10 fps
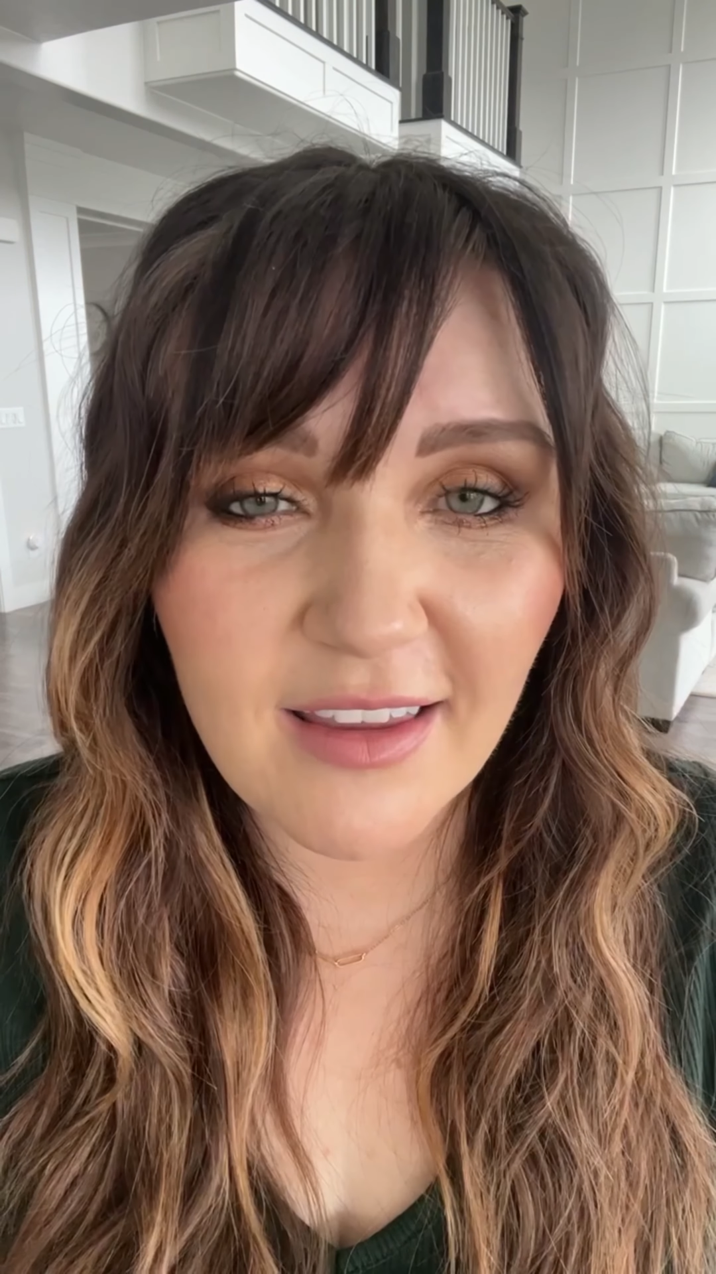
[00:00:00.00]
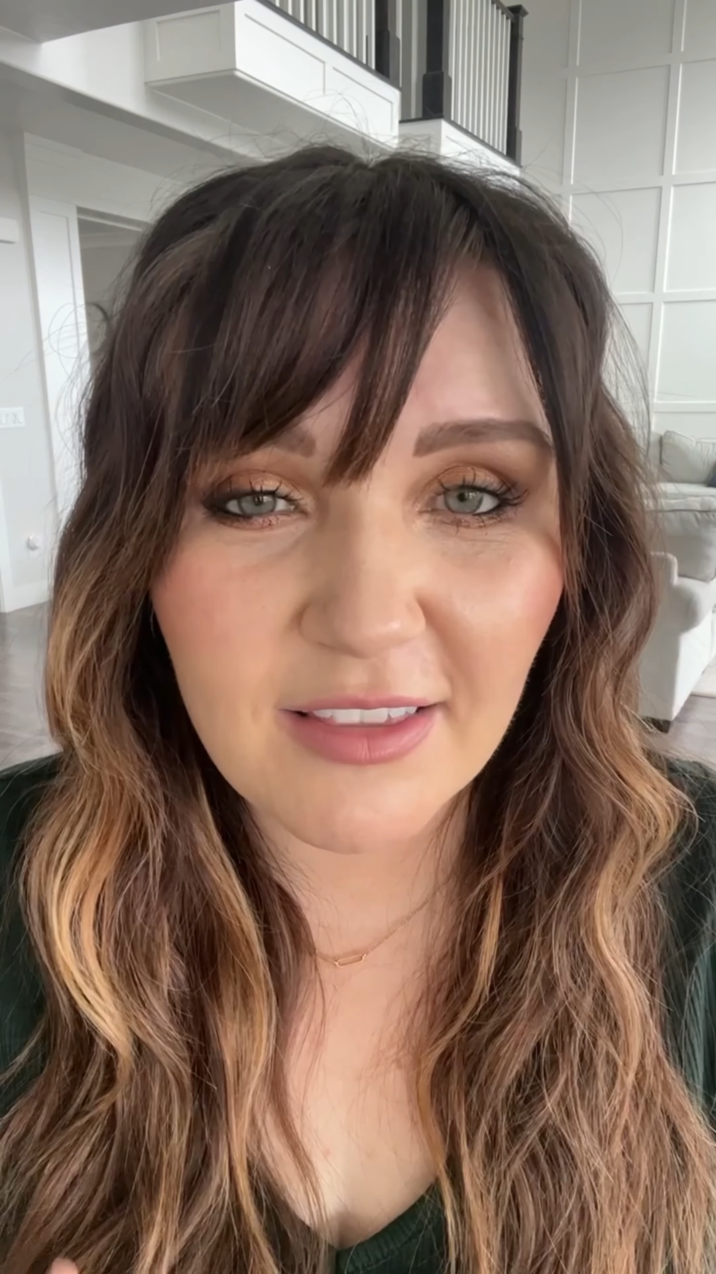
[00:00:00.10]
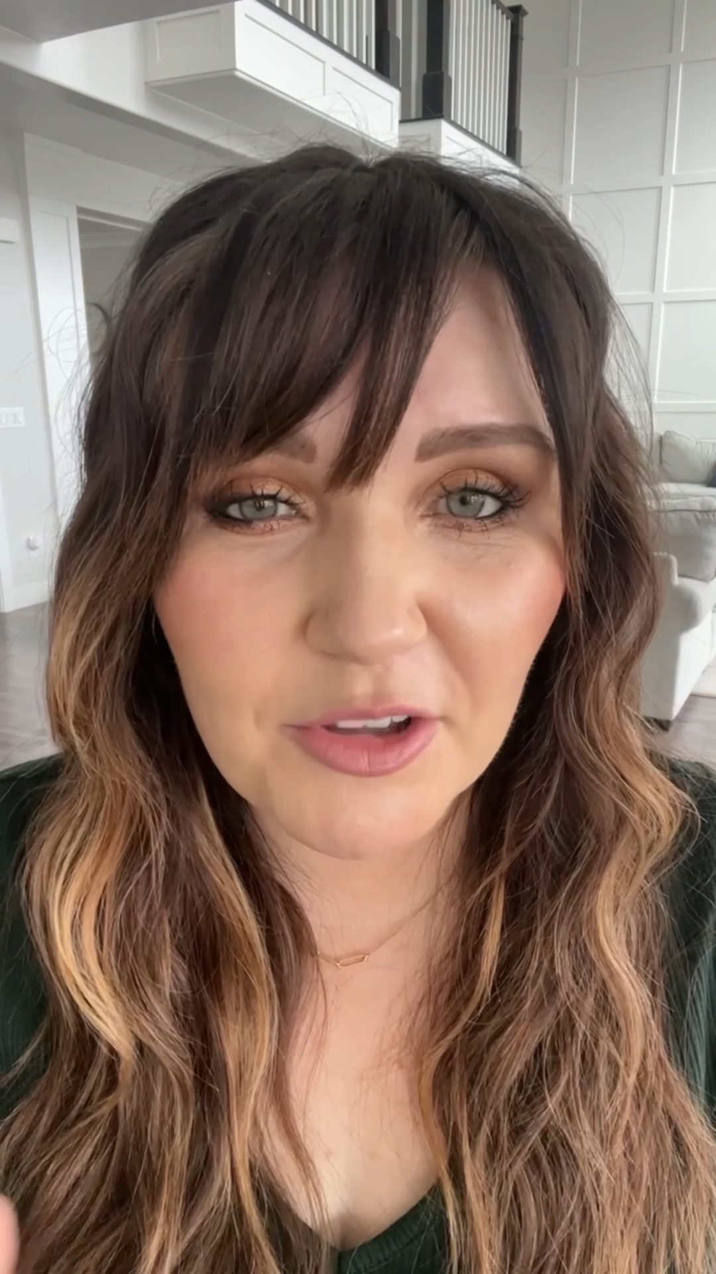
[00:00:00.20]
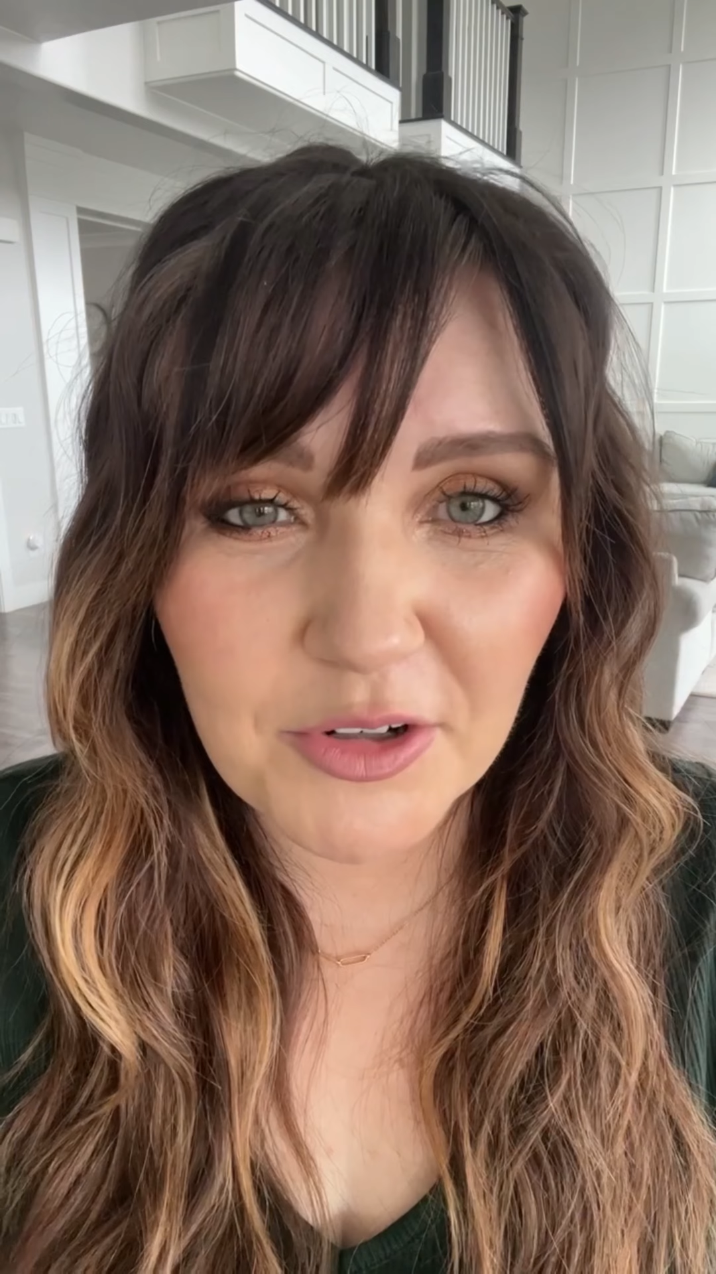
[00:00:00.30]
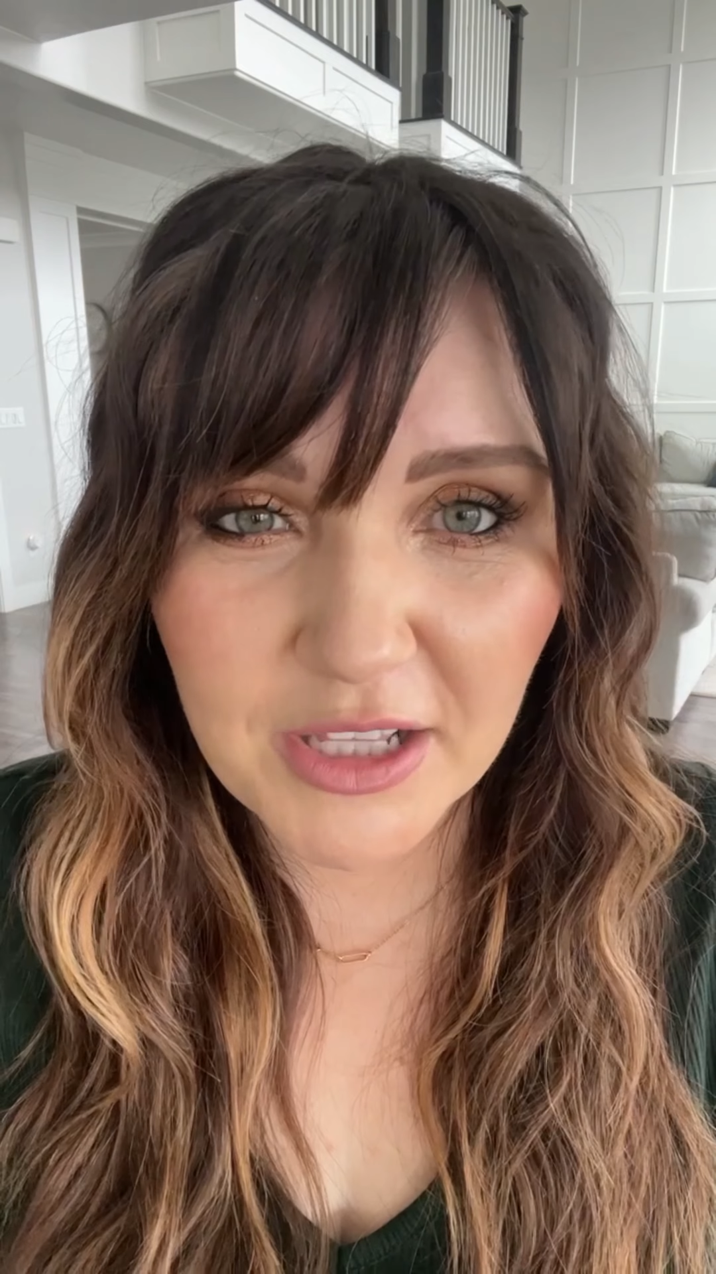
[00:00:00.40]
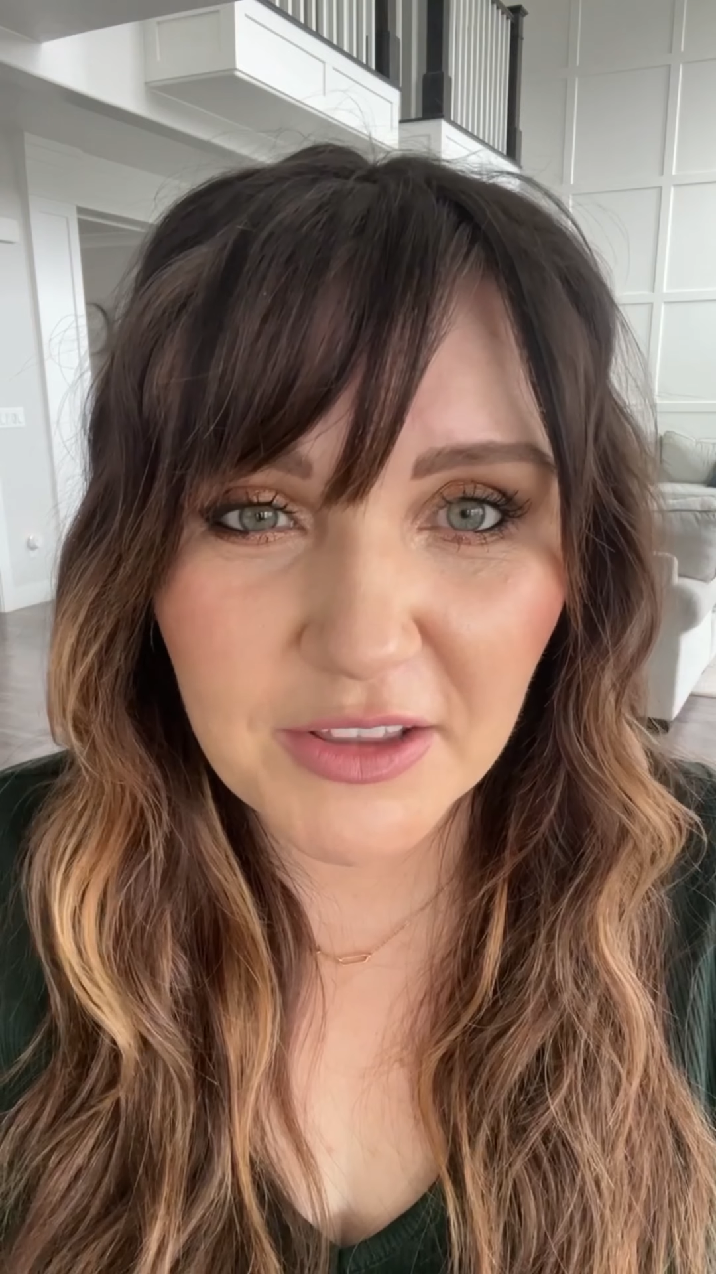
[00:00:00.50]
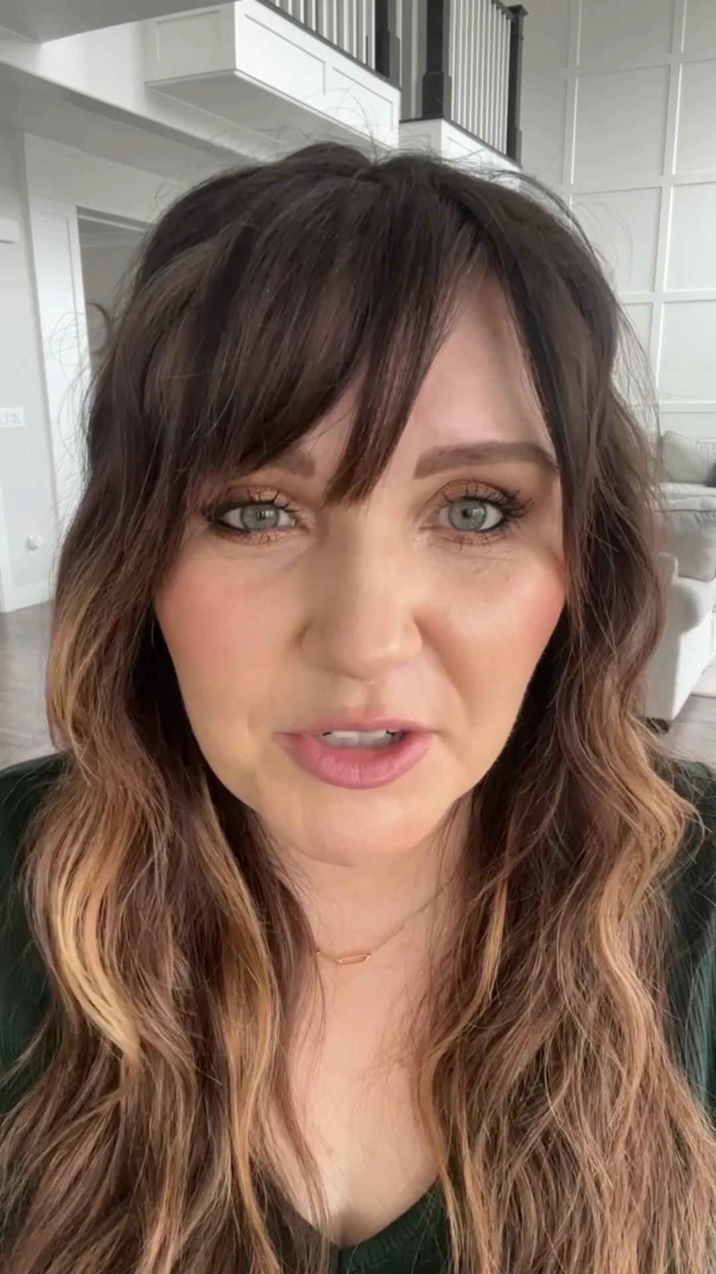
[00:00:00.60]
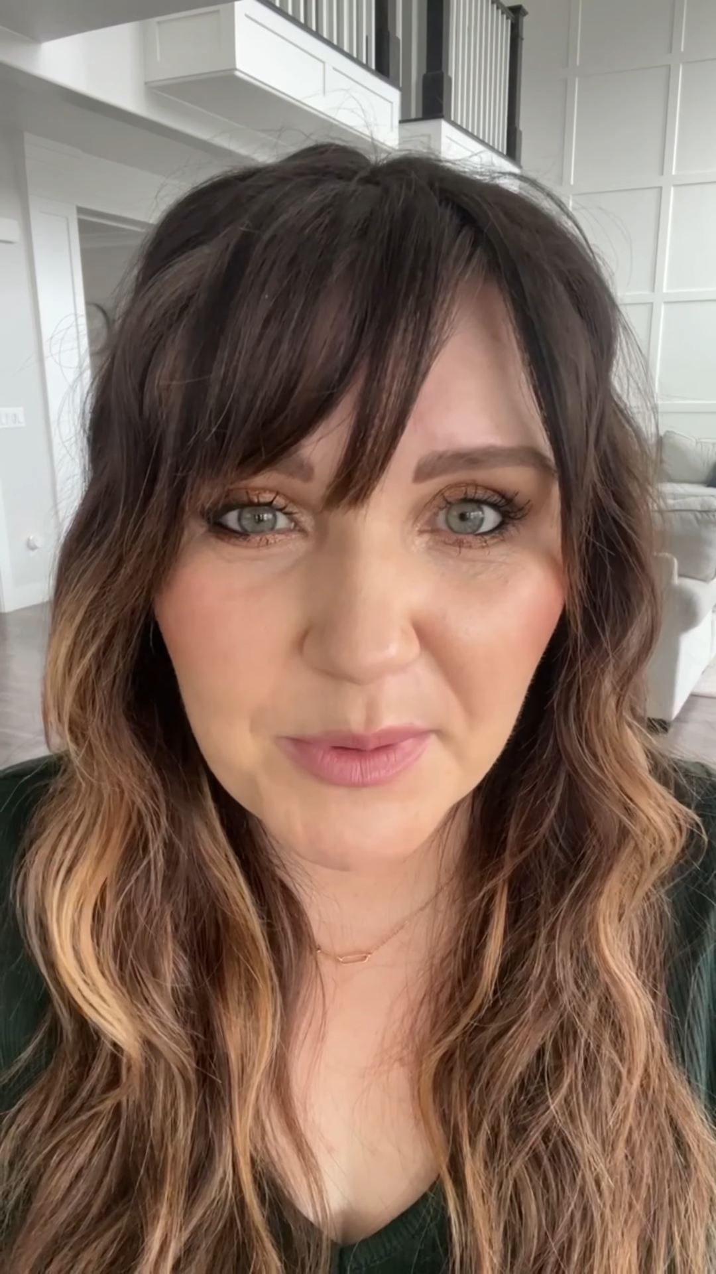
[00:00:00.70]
in learning a little